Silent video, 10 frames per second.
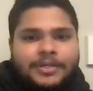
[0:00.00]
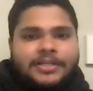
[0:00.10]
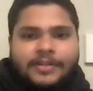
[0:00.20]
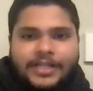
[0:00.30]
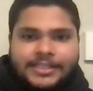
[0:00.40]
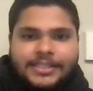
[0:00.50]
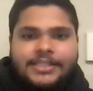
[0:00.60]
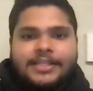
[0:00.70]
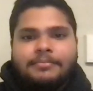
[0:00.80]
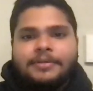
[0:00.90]
went
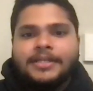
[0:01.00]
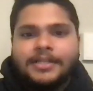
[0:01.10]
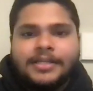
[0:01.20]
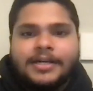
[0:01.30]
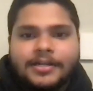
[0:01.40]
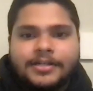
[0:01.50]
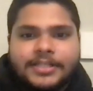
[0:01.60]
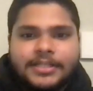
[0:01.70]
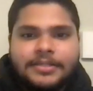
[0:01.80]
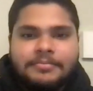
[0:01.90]
crazy. They beat a good
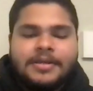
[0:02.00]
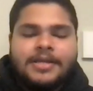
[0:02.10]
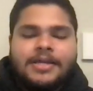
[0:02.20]
team,